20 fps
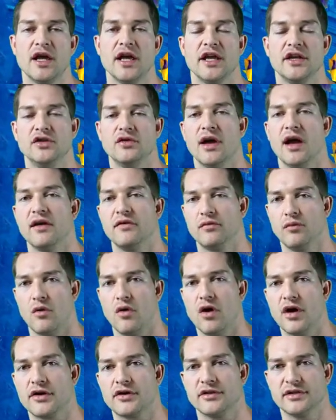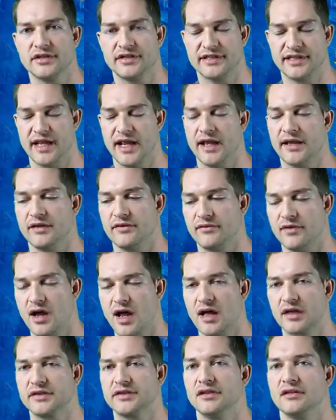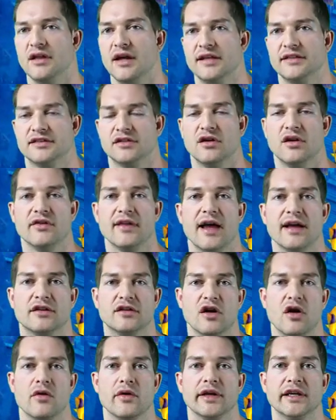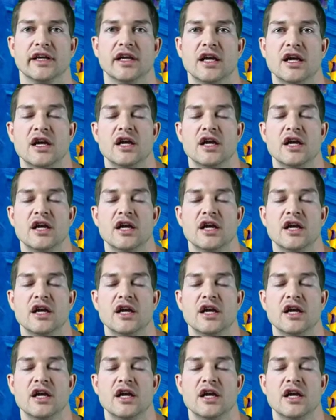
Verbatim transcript: and you have water and sand and rocks and lights and all that going.